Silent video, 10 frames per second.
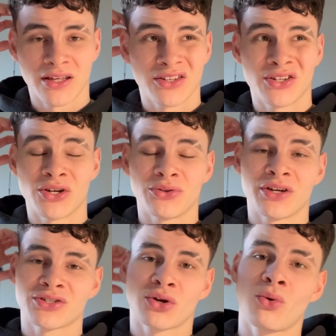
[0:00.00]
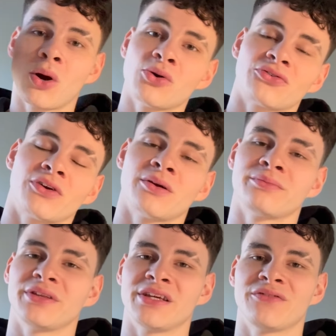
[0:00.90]
You know, there's a quote
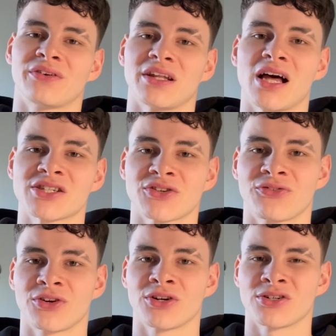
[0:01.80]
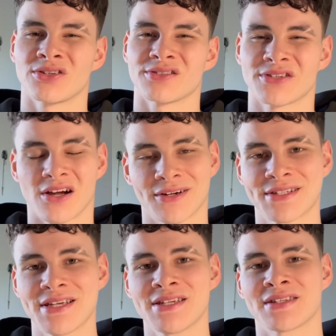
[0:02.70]
from the philosopher
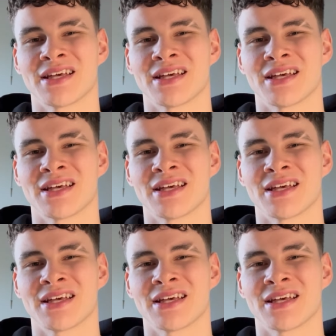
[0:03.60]
Socrates.